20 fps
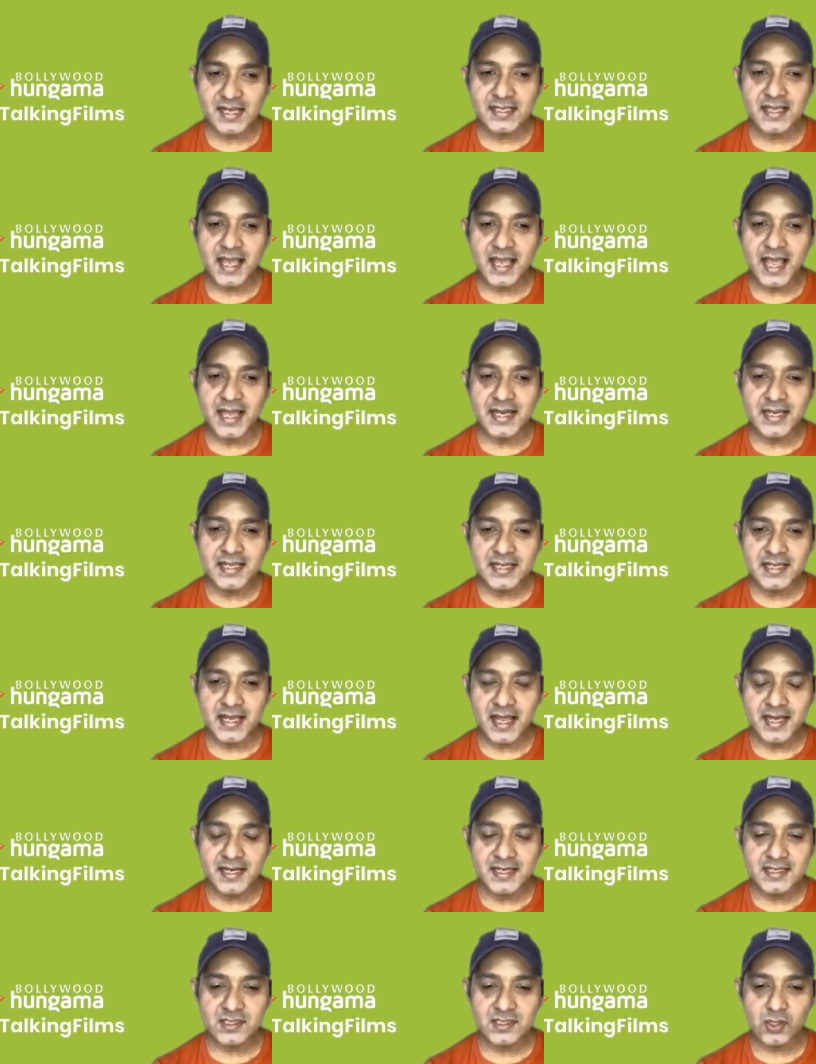I think any
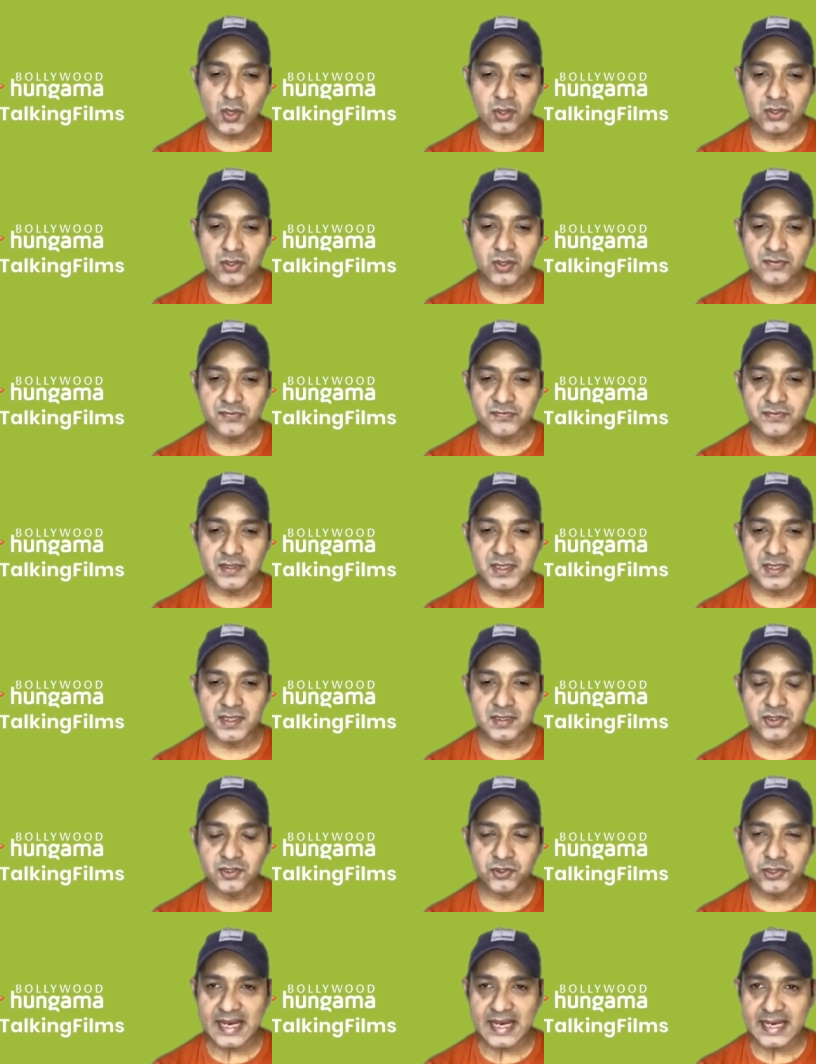any sort of uh,
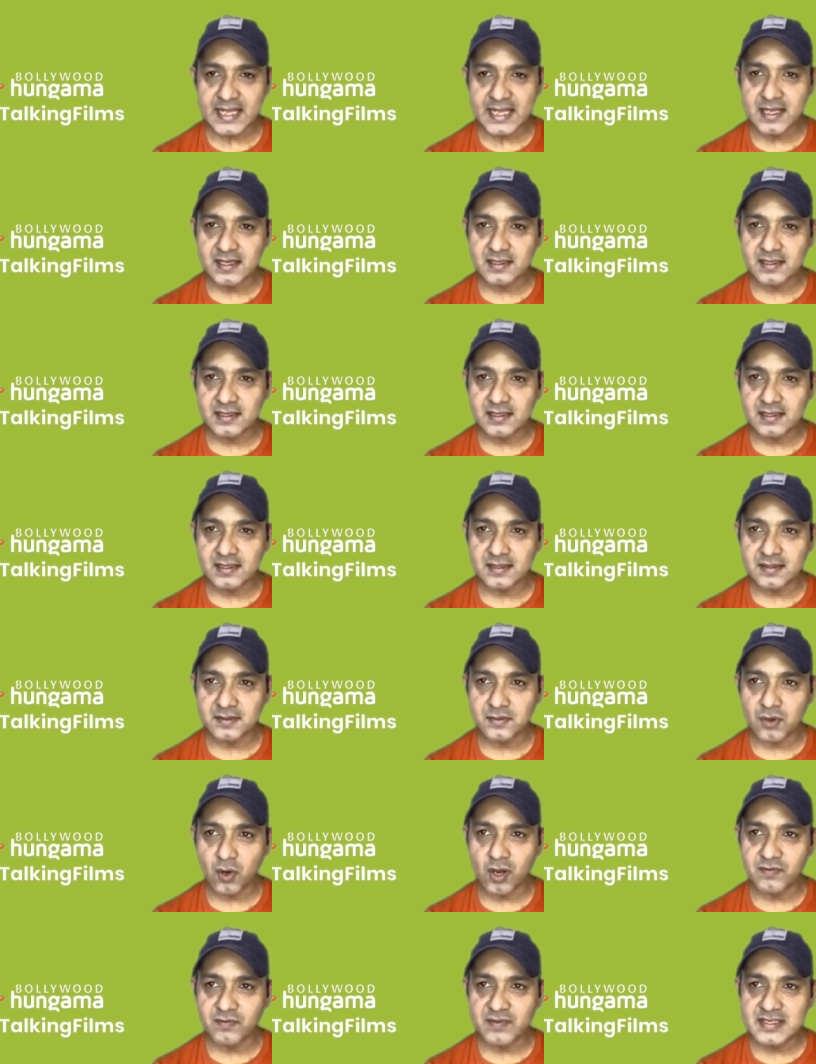training uh,
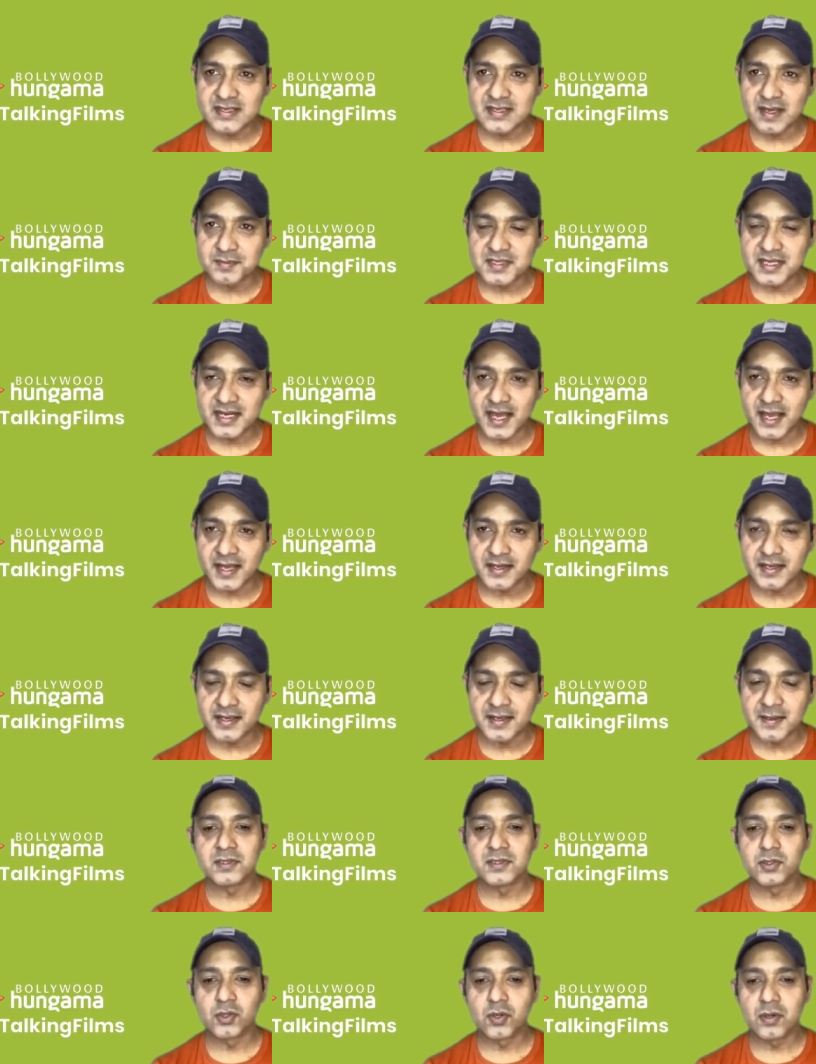always comes in handy.
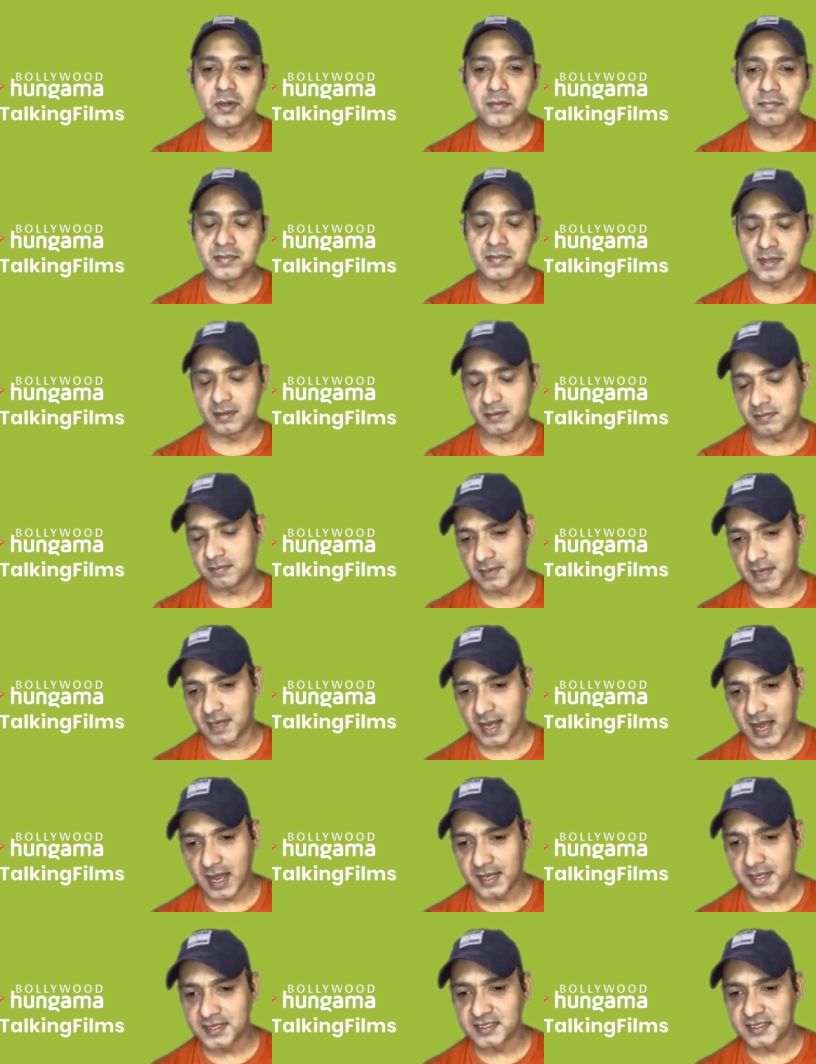So
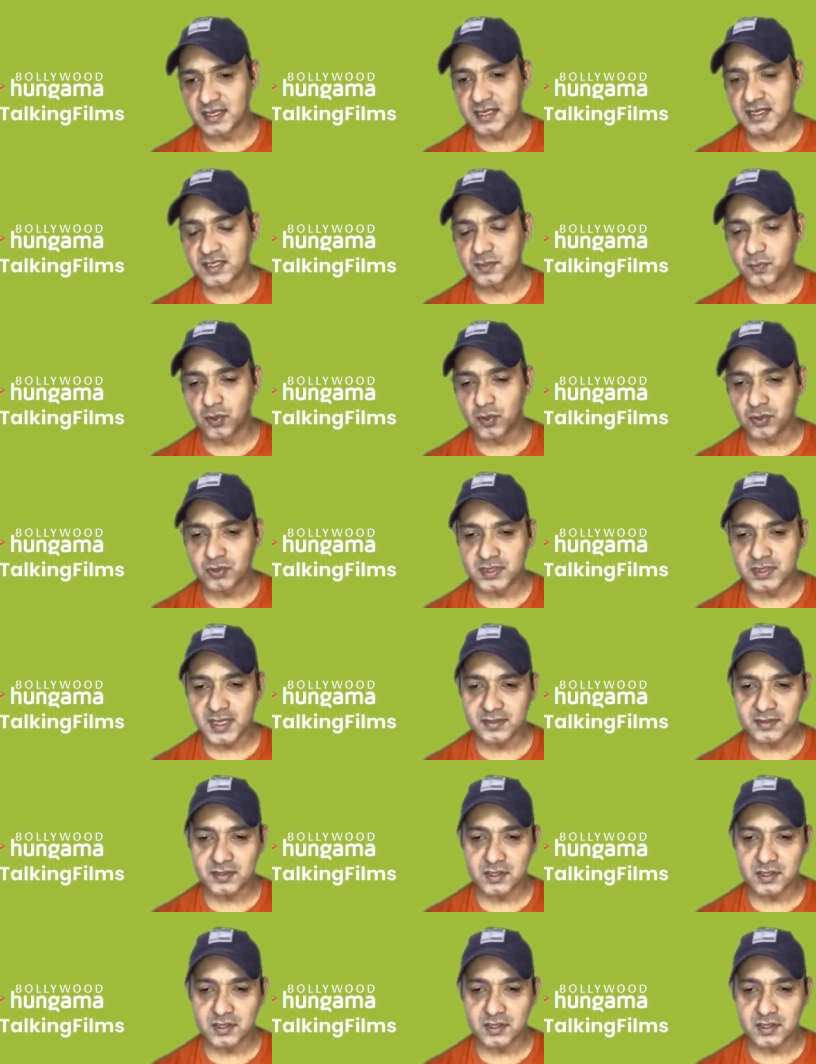I recently spoke to, say,